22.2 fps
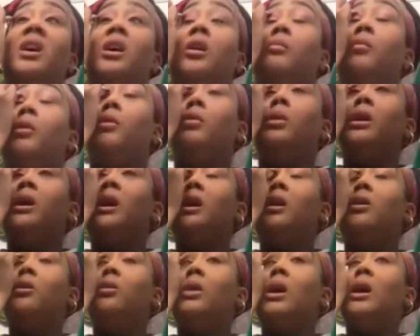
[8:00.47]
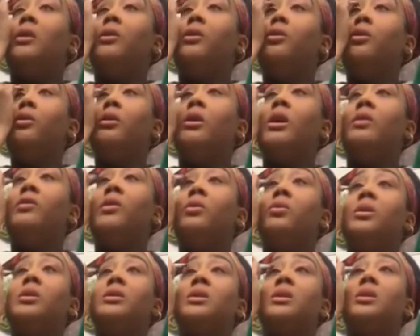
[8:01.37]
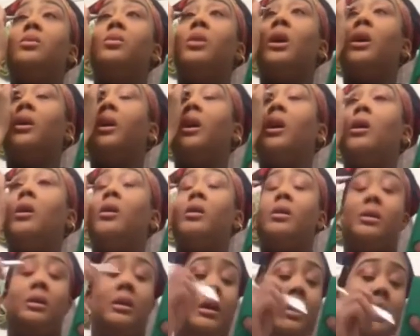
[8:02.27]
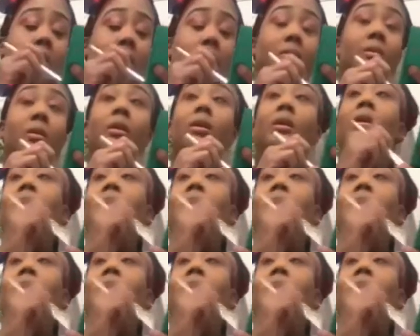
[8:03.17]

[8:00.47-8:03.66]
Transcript: But when I go out, you know, every once in a while, not all the time,